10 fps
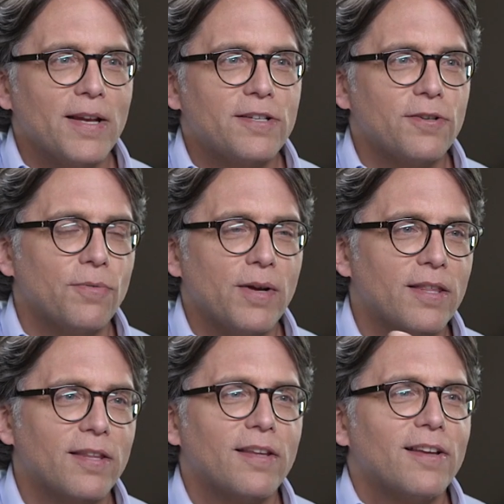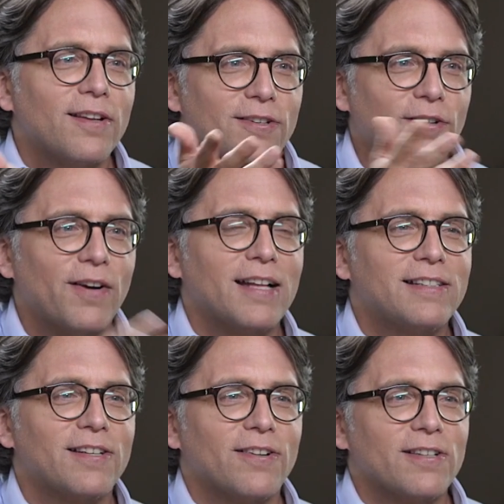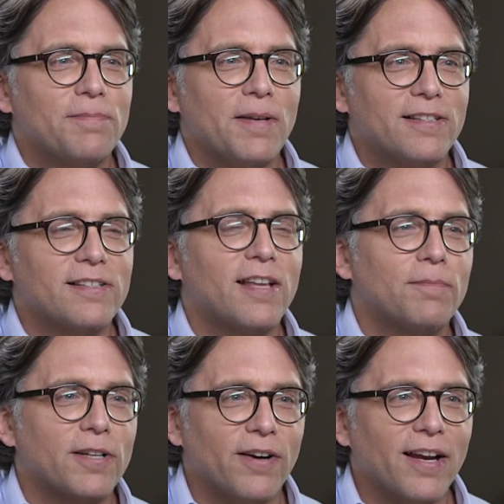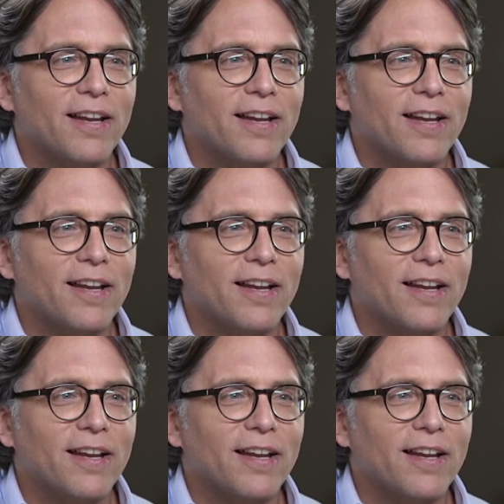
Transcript: met you with Tourette, so to speak, to some degree.